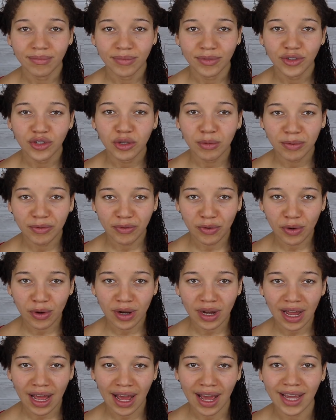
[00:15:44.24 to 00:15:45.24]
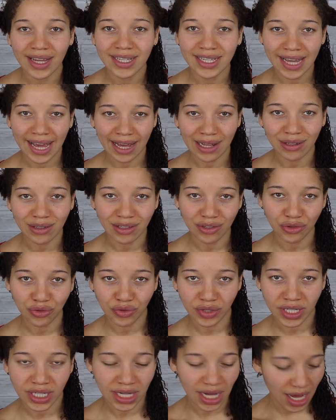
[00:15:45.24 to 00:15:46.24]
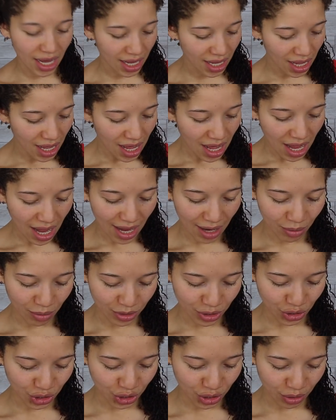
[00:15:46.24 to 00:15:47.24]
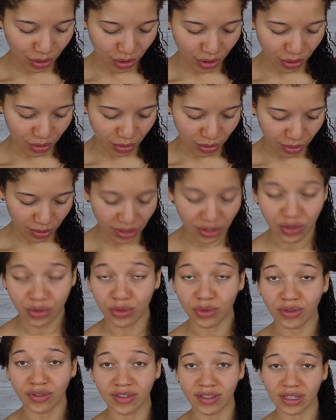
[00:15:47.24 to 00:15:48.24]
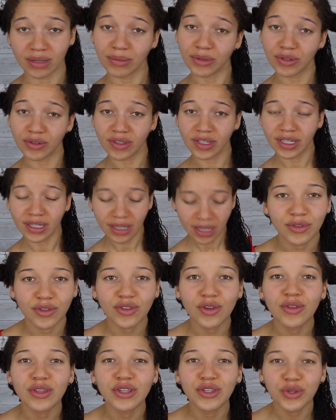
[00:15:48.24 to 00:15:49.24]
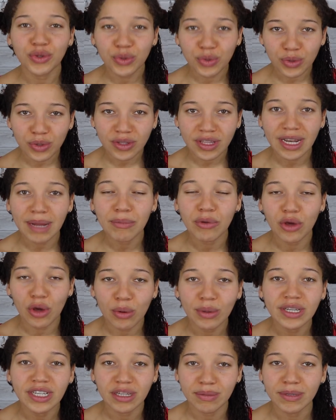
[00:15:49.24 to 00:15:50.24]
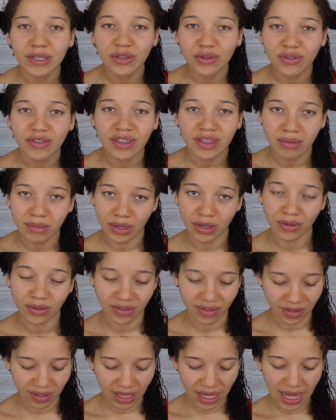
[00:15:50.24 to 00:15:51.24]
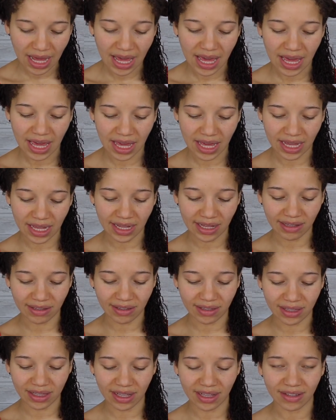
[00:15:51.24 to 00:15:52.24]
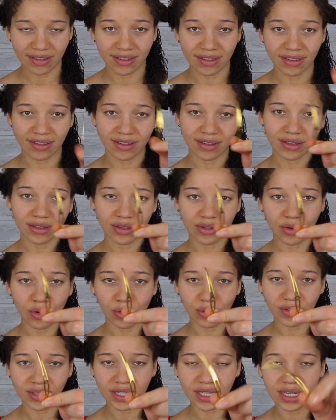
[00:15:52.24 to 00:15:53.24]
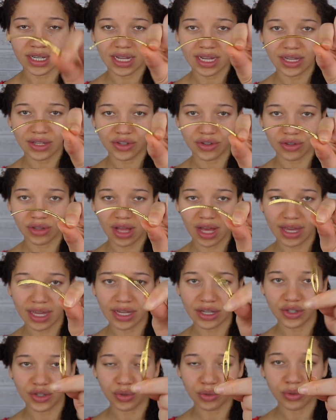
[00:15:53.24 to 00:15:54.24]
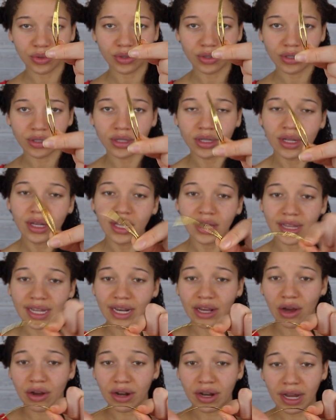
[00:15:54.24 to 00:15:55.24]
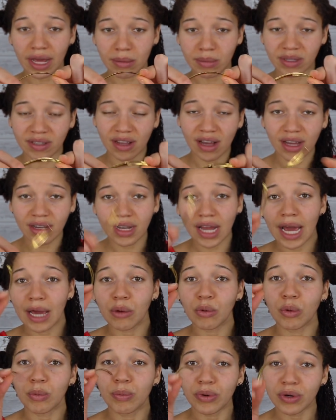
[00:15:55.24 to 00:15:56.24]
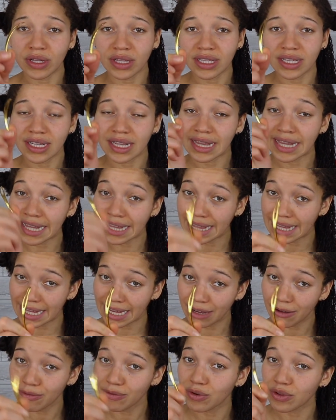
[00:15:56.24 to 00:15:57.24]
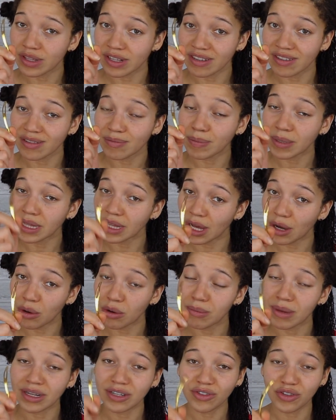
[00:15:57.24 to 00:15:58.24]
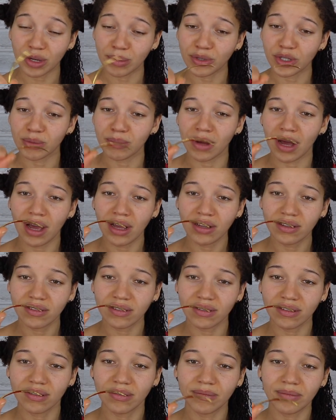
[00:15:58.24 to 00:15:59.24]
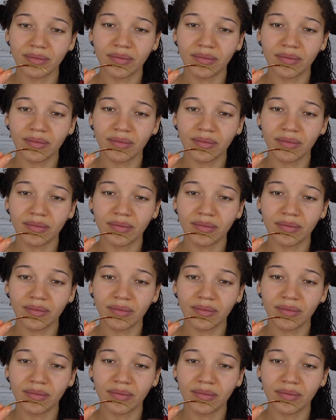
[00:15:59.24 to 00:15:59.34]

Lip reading: So before I tackle this retie, I want to show you the tools that I'm using. So the tool that I'm going to be using the most is this golden interlocking tool that I got on Amazon. I will put the link for this below in my description box.